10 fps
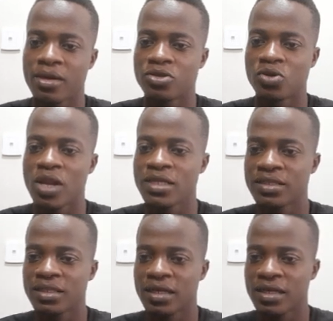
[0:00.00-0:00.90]
So let's
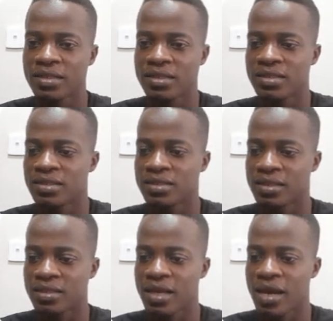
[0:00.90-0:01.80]
clean this
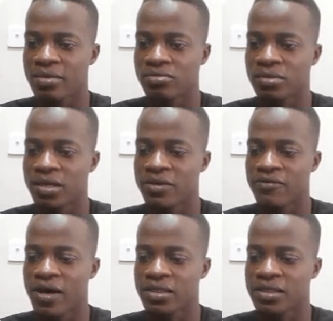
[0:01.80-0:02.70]
and give
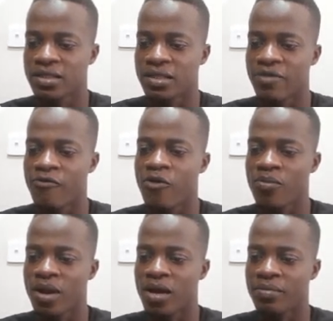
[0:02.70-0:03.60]
us the
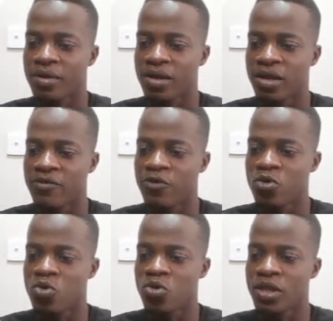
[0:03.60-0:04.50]
formula. If you
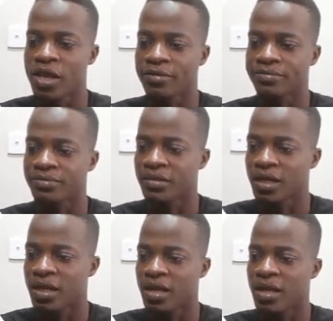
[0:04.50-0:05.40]
know the
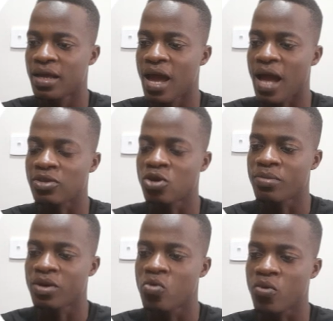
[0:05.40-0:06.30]

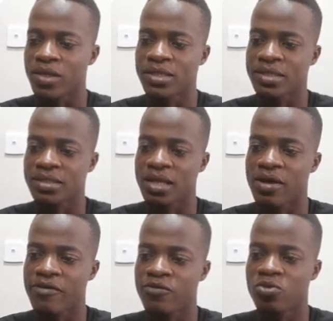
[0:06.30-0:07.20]
atomic weight and stuff,
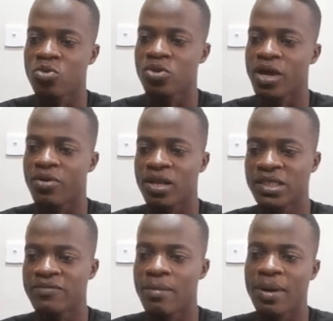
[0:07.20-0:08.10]
if you know the
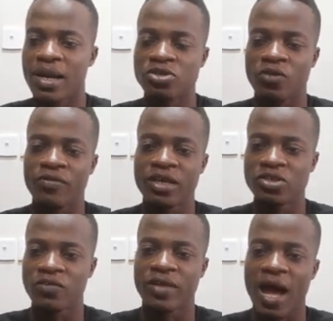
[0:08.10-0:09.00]
relative abundance of each
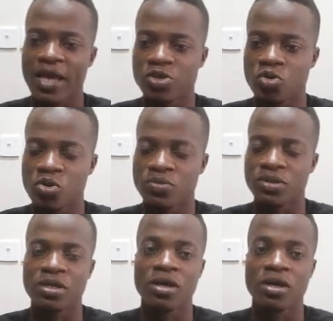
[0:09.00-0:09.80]
of the isotopes,